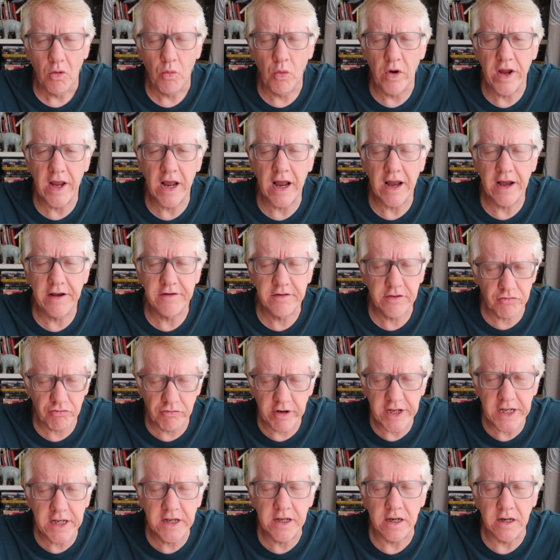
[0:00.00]
We had
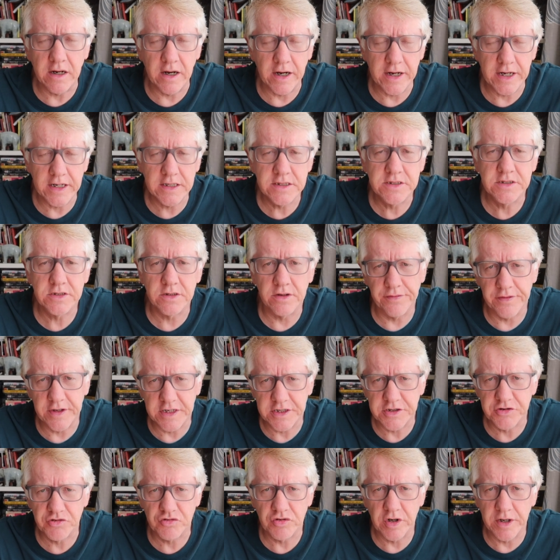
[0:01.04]
three guides on
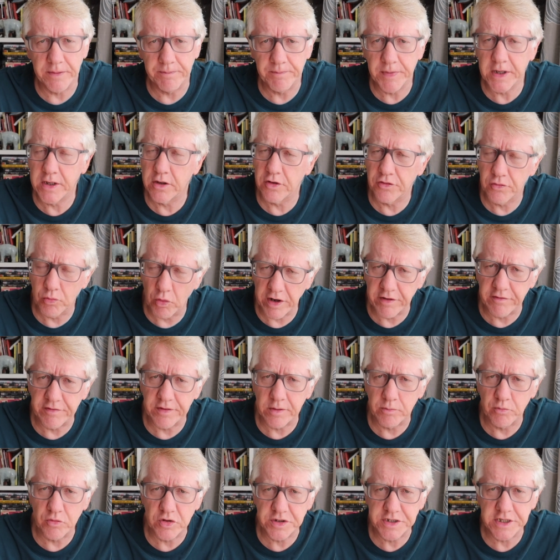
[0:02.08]
this trip because one of
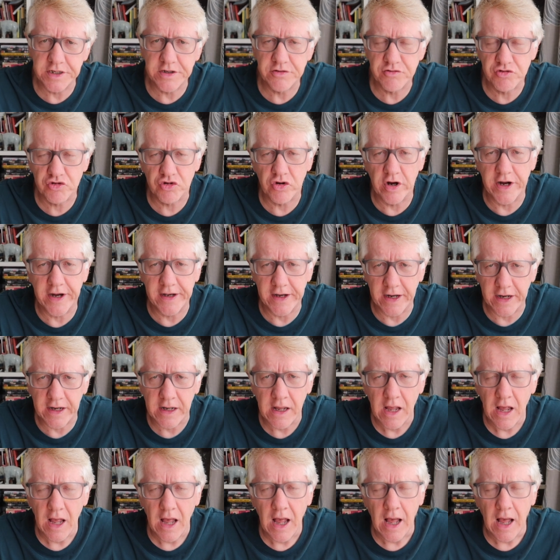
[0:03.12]
them was in training.